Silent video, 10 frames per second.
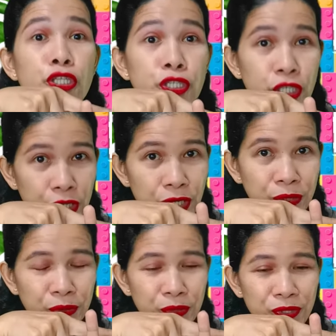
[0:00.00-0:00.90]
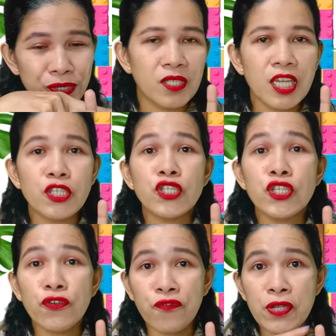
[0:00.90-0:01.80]
2. Since
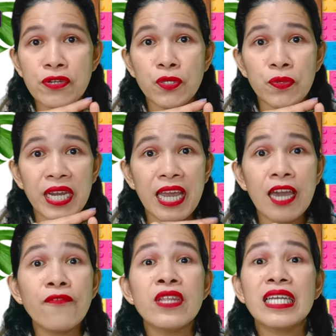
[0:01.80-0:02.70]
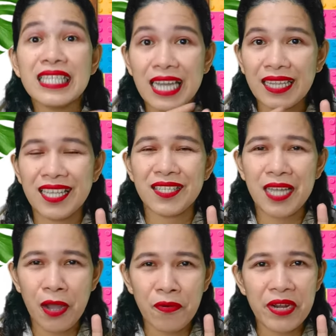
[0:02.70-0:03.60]
2 fingers were left, that is
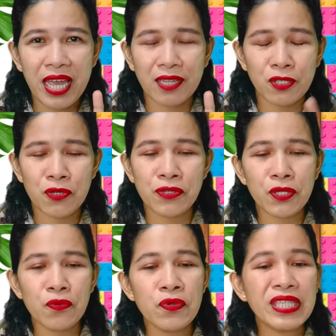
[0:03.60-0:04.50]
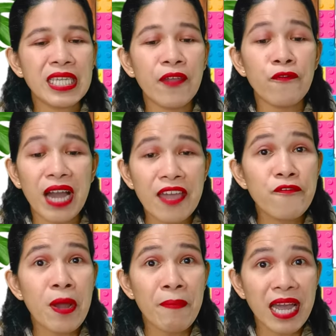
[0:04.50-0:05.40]
our answer. So we would say
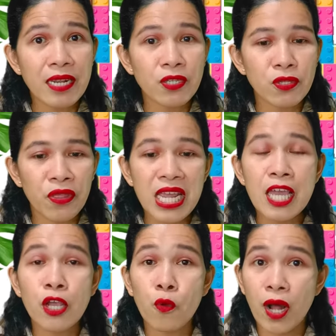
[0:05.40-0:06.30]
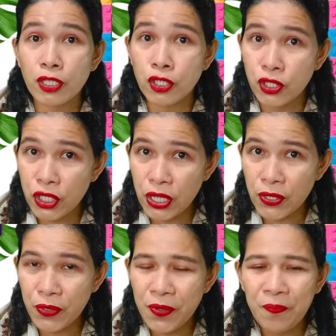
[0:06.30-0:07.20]
5 minus 3 equals
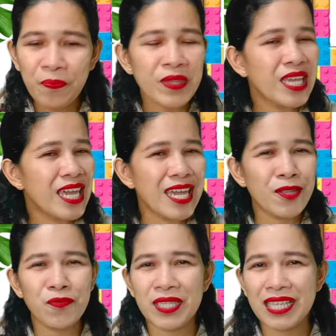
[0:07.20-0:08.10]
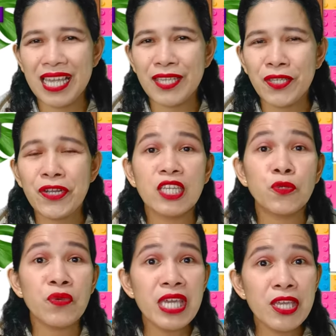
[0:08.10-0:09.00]
2. It was easier
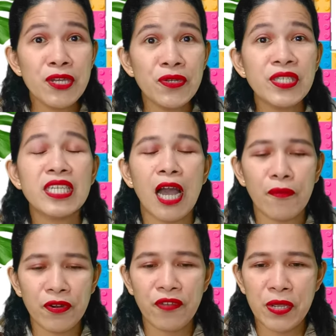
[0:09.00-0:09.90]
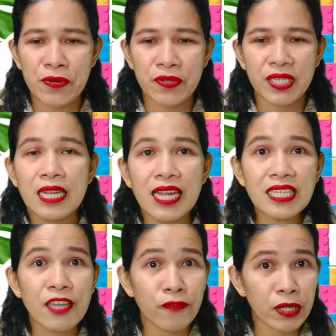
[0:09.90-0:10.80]
because we used our fingers. Let
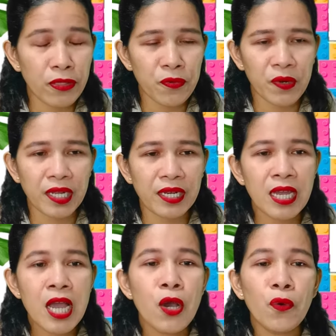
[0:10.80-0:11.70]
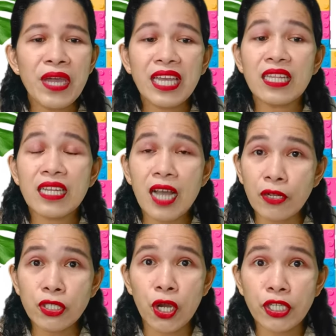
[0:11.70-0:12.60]
us have another one. We can
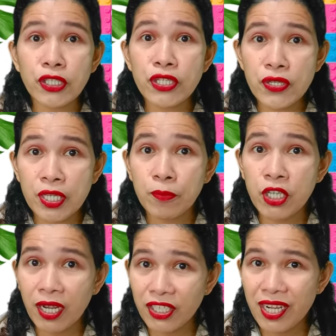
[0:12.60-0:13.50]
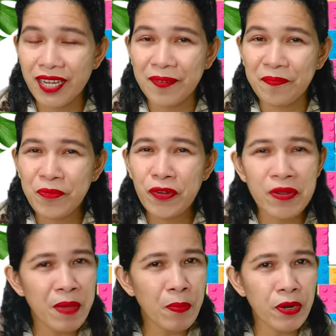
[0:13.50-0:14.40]
count on to do subtraction.
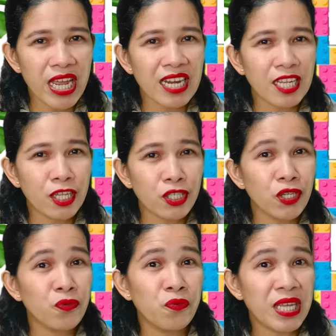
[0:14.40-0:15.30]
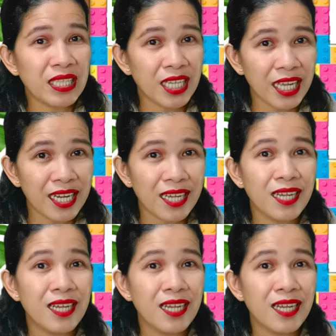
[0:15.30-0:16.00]
Remember, in addition, we did